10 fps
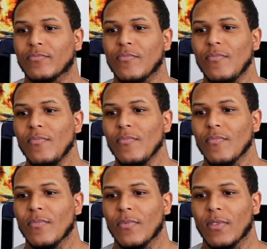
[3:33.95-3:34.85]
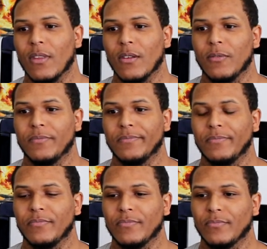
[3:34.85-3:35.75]

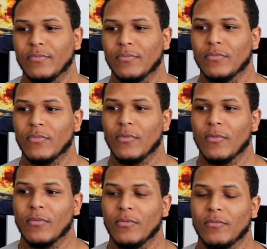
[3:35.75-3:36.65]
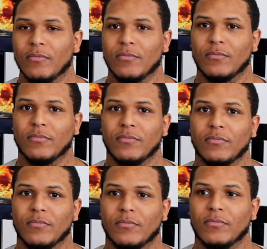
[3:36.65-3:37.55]

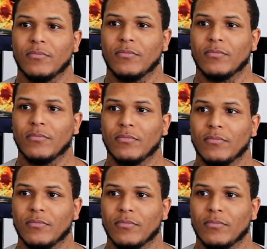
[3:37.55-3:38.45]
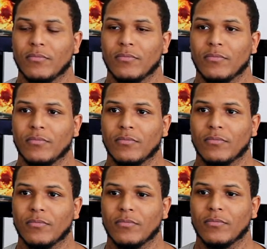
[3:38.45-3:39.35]

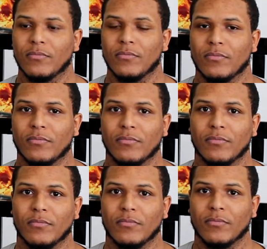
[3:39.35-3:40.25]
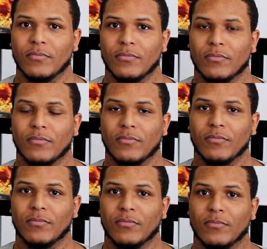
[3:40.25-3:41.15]

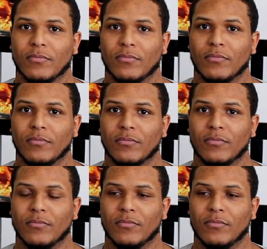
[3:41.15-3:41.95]
No words are spoken by the person on screen.